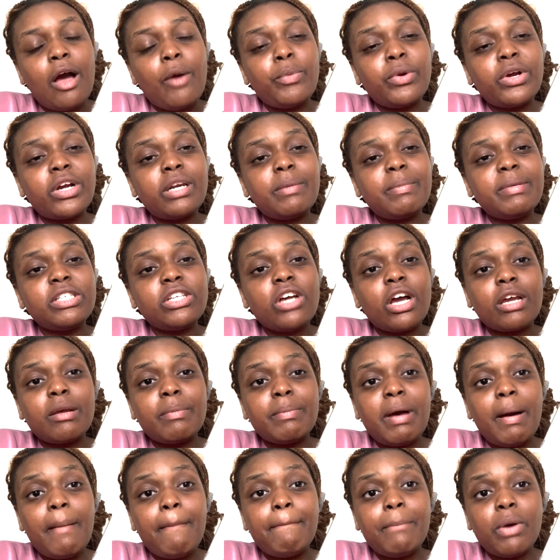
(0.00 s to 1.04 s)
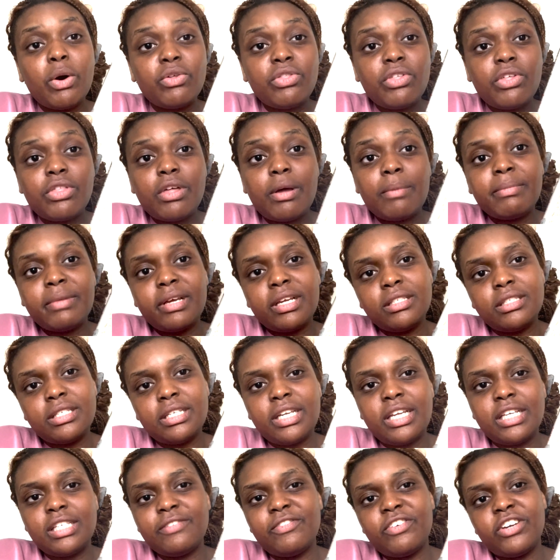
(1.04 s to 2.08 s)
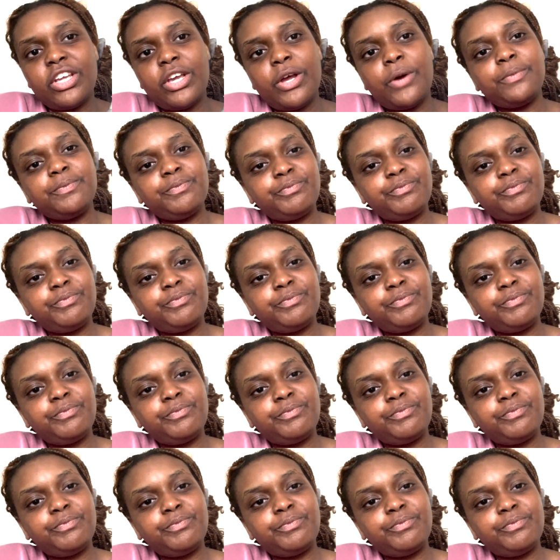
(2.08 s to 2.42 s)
We're going to be talking about both of them in today's video.